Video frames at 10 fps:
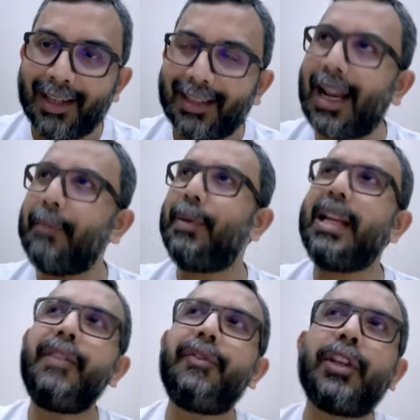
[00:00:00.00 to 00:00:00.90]
That I
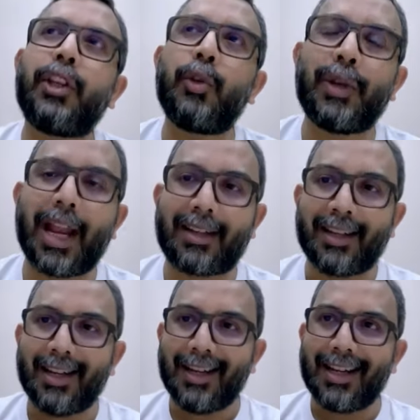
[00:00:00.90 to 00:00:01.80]
believe in QNet,
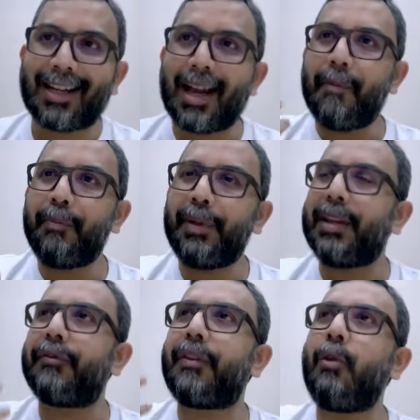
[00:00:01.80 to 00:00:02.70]
a
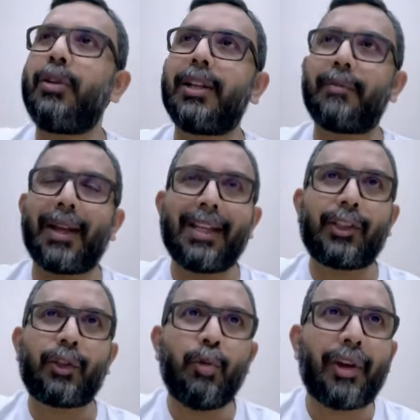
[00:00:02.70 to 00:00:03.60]
company founded by
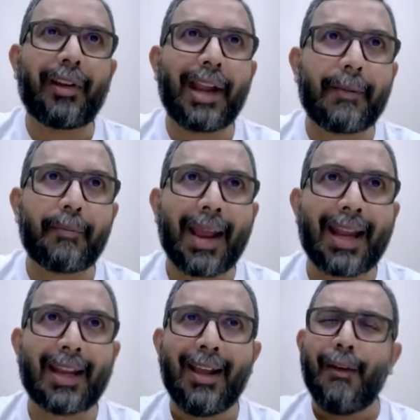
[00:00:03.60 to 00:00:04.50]
these two great
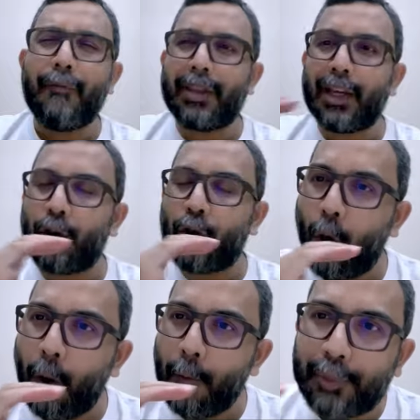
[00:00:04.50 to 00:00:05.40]
men with a
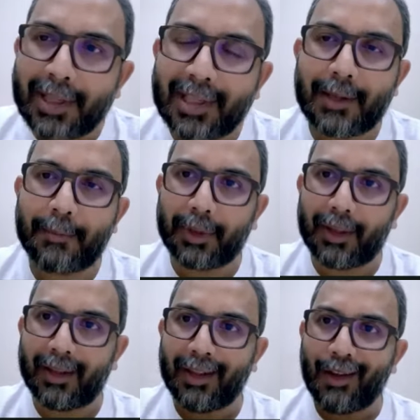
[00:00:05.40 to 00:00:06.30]
core
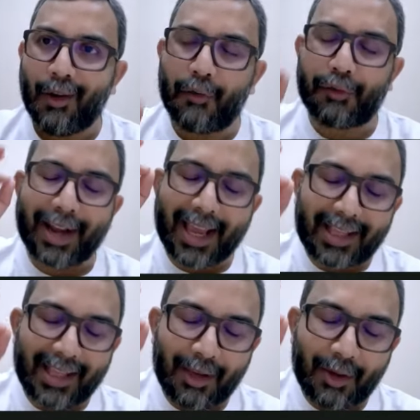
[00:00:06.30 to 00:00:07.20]
principle of
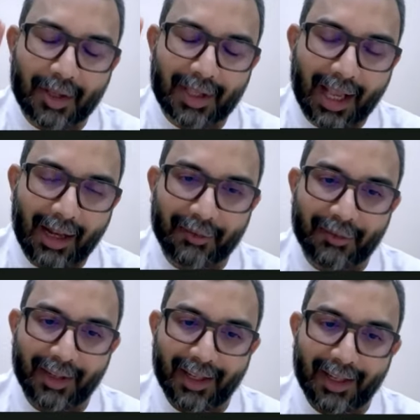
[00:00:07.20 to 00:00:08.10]
raising yourself
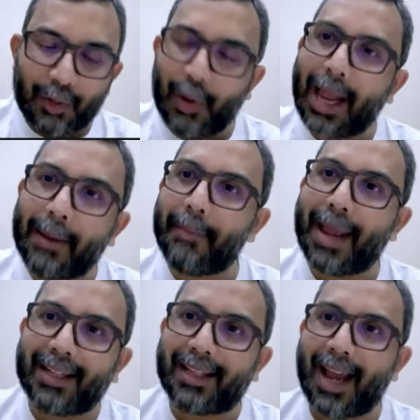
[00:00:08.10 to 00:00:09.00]
to help
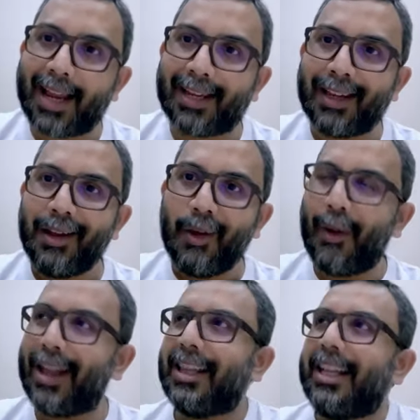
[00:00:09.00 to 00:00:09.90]
mankind,
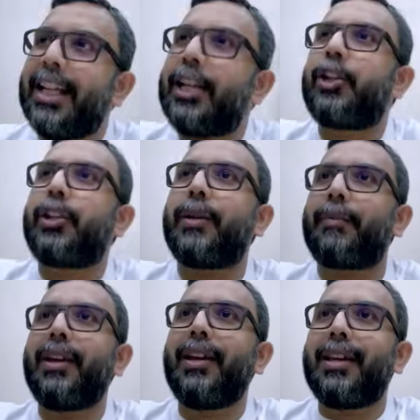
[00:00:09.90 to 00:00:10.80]
where the leadership
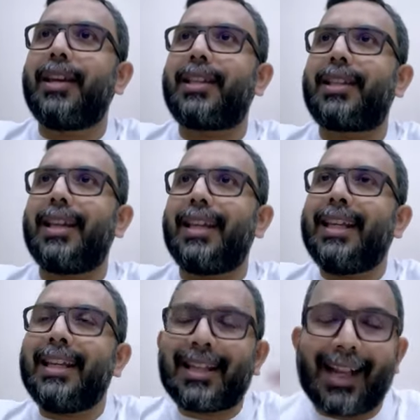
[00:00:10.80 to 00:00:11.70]
is
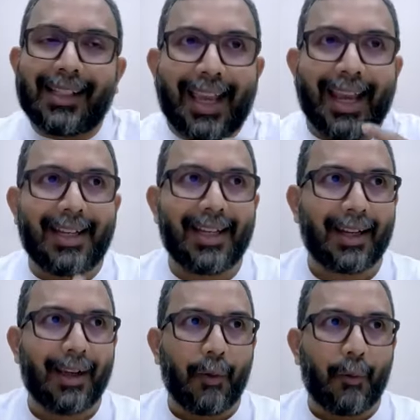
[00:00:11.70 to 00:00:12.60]
inculcated
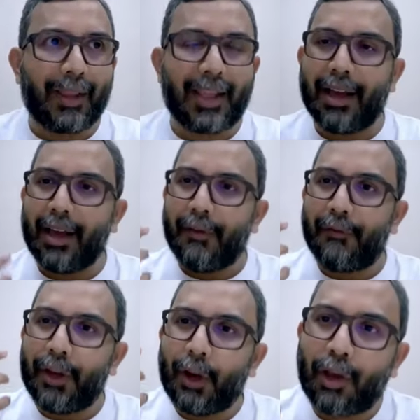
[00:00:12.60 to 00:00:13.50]
with a
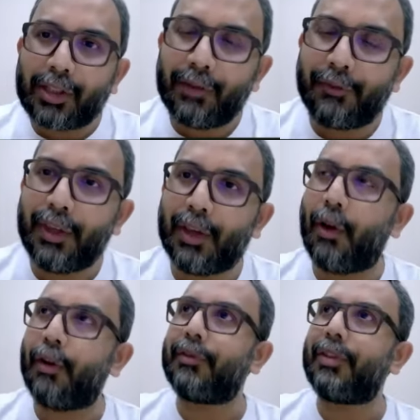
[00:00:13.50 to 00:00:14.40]
philosophy
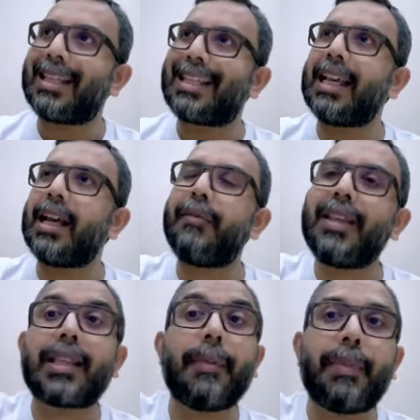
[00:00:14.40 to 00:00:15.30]
of
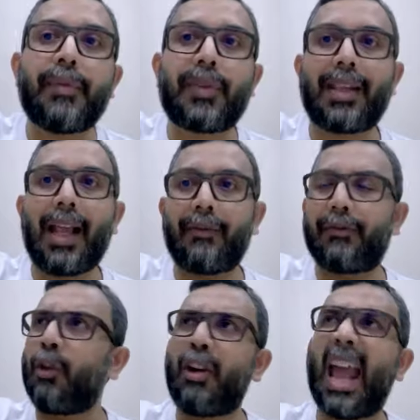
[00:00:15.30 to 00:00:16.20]
service above self,
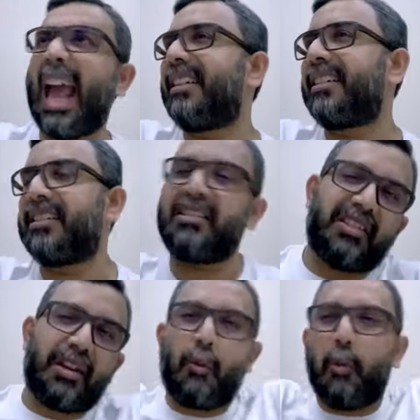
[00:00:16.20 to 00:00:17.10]
not
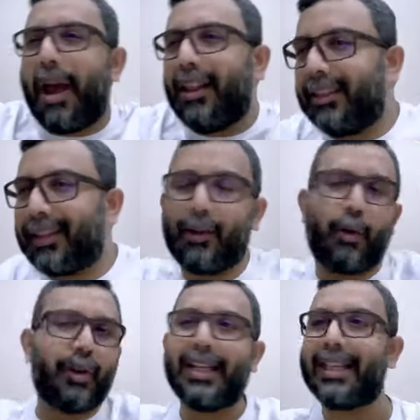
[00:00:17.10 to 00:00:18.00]
arrogance and wealth and
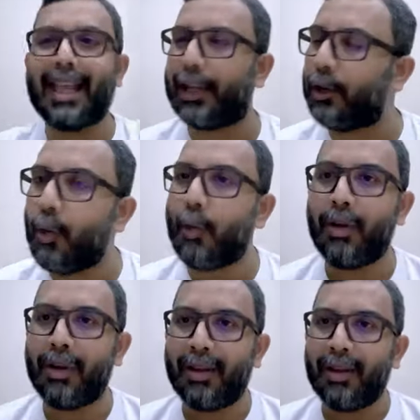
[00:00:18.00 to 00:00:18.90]
only that, no,
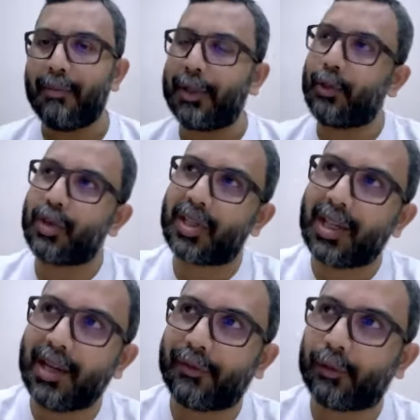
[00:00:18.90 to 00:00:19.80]
but to
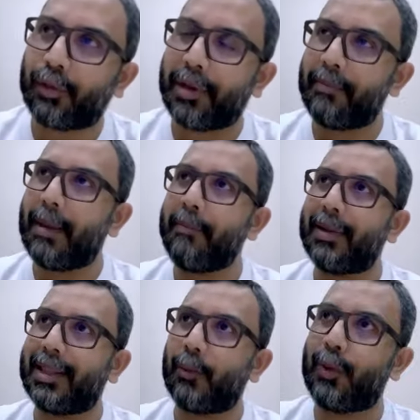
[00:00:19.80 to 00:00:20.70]
serve, to
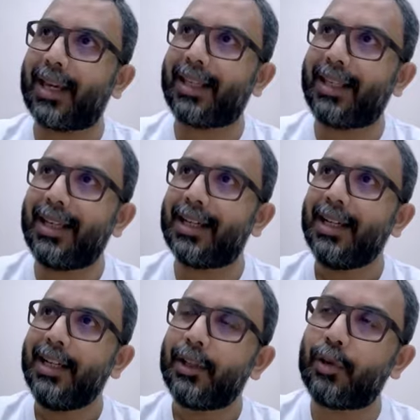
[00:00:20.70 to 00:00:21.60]
remember that we are here
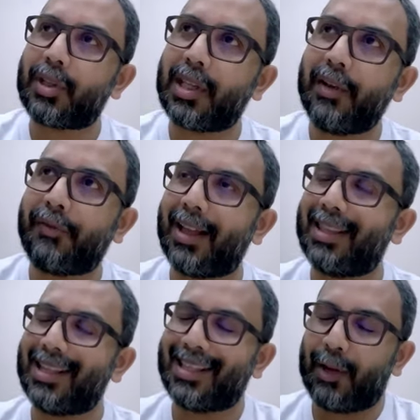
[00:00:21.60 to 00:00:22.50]
to serve
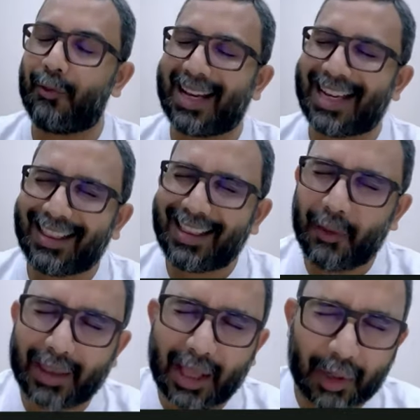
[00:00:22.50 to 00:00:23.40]
others, that we are
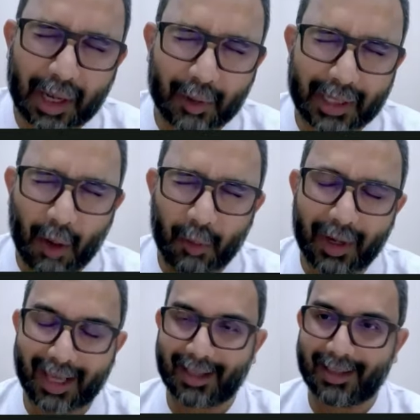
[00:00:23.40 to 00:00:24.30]
nothing without our
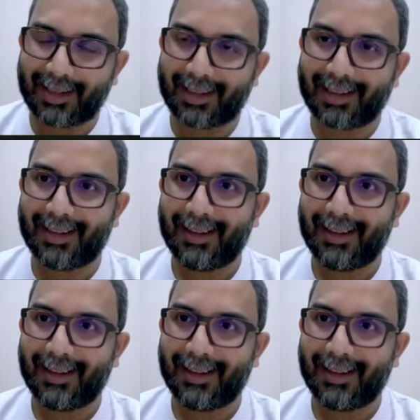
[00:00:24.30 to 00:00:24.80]
downlines.